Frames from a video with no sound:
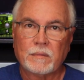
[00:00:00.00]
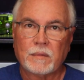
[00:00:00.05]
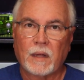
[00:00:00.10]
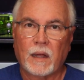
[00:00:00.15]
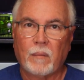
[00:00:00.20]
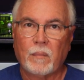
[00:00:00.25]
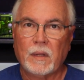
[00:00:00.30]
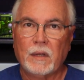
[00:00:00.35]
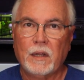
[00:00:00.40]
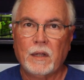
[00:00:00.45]

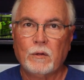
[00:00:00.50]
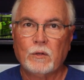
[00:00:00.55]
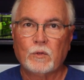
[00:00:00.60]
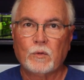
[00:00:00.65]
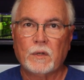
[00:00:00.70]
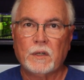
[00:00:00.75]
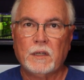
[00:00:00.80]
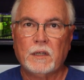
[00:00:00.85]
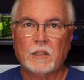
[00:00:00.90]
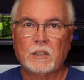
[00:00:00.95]
I mean, he was
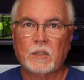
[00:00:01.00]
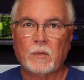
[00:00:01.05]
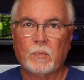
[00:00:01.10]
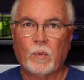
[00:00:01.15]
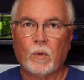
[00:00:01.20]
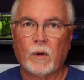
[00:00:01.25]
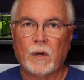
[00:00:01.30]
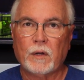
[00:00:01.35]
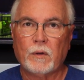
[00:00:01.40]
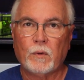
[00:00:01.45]
really
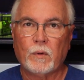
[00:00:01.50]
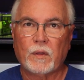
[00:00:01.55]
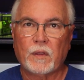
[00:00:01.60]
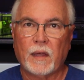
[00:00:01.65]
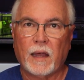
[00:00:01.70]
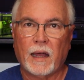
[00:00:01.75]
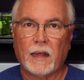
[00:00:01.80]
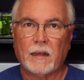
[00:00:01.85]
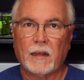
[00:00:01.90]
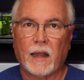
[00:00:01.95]
disappointed with
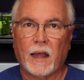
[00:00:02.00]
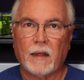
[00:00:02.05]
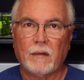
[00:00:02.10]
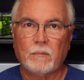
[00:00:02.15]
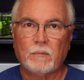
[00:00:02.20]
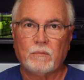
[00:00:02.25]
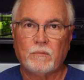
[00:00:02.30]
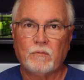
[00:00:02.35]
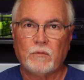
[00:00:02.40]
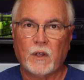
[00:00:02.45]
that, and I
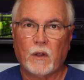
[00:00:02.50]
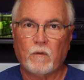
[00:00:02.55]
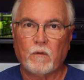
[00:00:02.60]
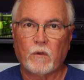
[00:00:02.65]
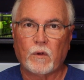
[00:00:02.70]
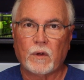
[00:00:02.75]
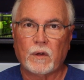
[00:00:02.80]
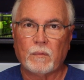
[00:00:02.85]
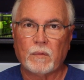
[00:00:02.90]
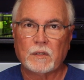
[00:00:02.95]
felt
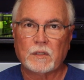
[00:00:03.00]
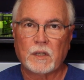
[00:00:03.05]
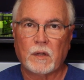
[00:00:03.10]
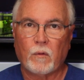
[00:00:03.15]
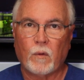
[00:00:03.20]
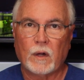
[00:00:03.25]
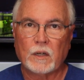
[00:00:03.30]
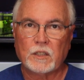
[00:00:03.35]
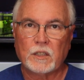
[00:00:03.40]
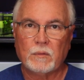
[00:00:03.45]
for him as I
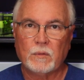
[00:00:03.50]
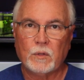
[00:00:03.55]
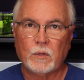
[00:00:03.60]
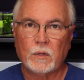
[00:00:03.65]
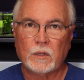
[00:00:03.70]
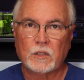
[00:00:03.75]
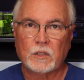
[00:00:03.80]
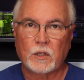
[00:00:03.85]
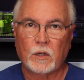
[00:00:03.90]
watched him do it.